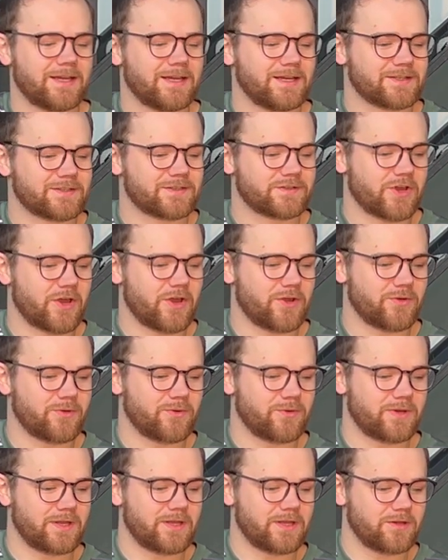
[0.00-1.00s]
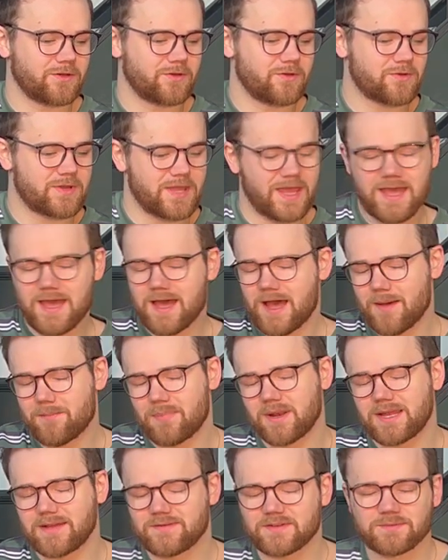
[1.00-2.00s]
So you get, I
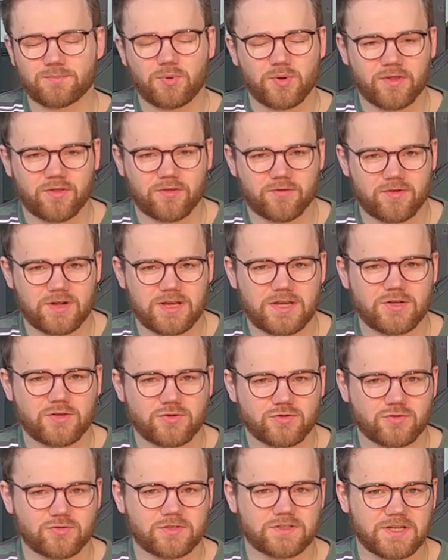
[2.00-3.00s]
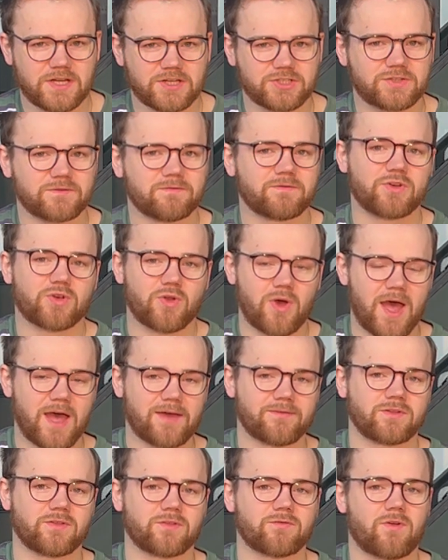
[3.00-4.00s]
believe, as a 0.3 neutral deduction for not
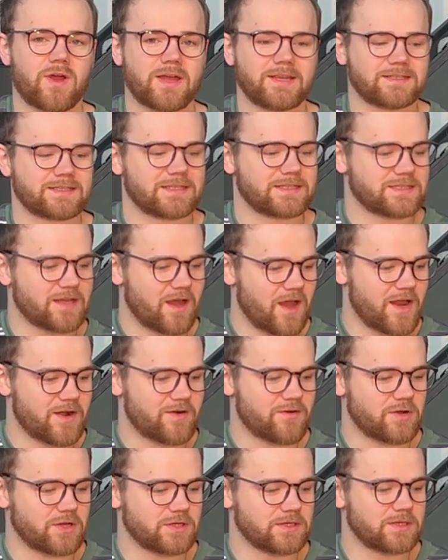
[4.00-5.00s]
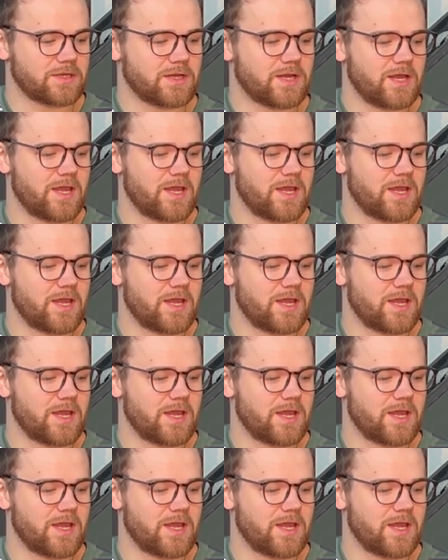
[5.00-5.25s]
having the right attire on.